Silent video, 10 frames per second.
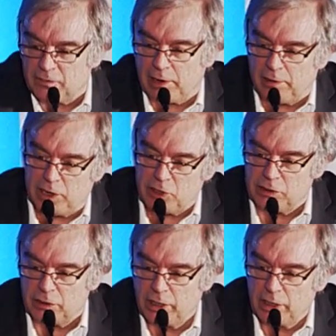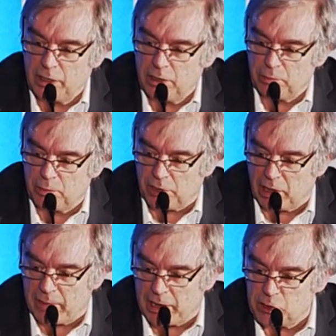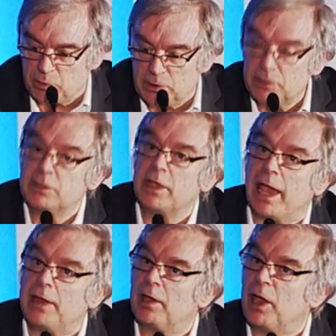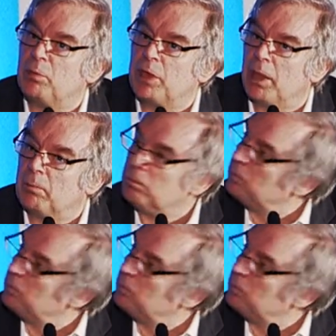Foundation Product Management at IBM.